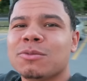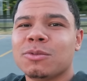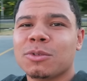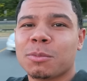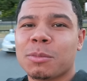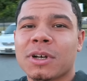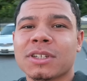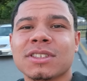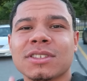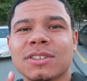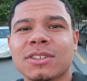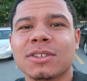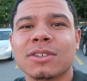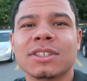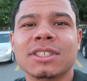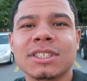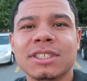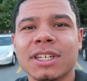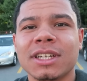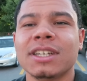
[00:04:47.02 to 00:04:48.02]
we're about to
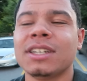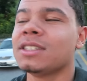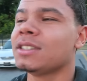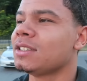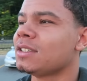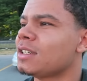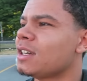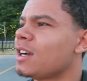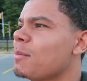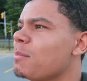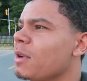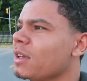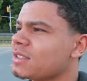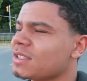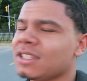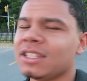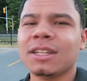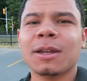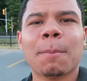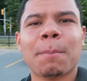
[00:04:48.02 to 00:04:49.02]
go in there I'm
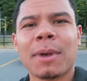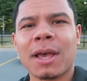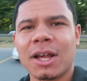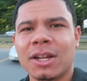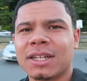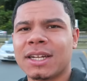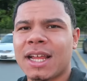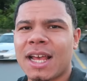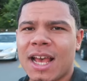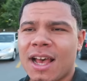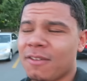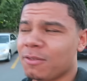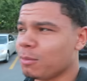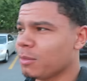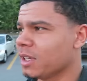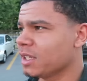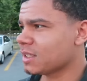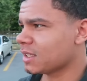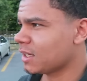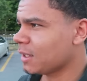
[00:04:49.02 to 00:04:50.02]
about to eat a pound and a half
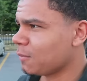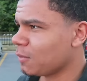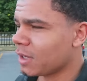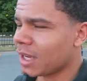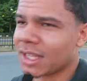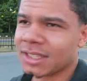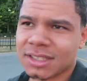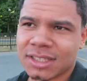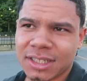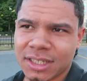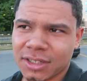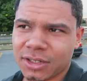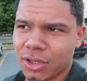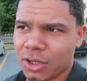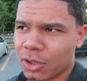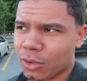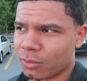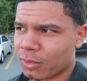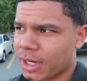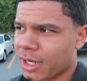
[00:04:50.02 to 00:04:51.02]
wings and if you guys didn't
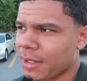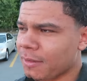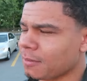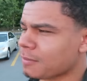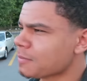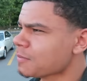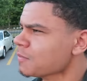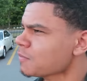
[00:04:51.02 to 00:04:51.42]
know right